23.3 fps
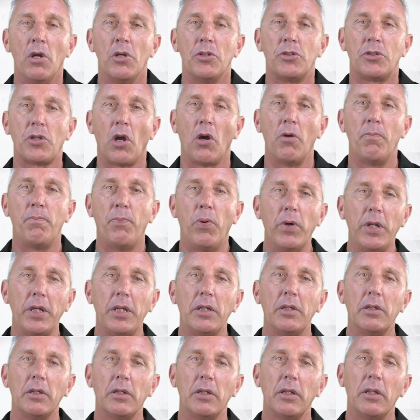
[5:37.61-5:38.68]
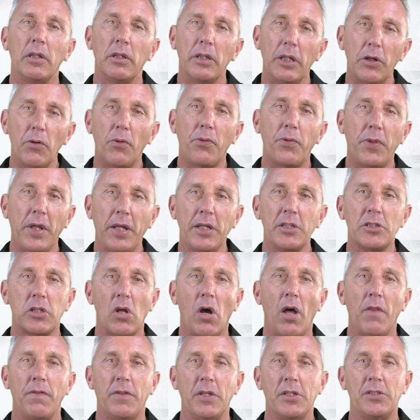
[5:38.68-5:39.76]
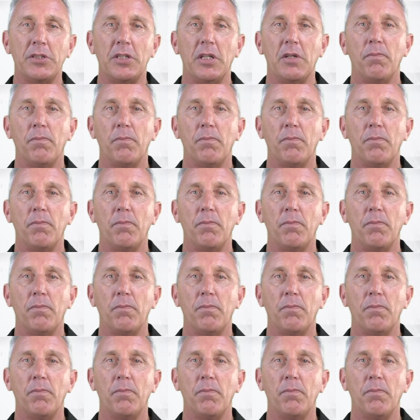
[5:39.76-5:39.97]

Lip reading: So putting little things like this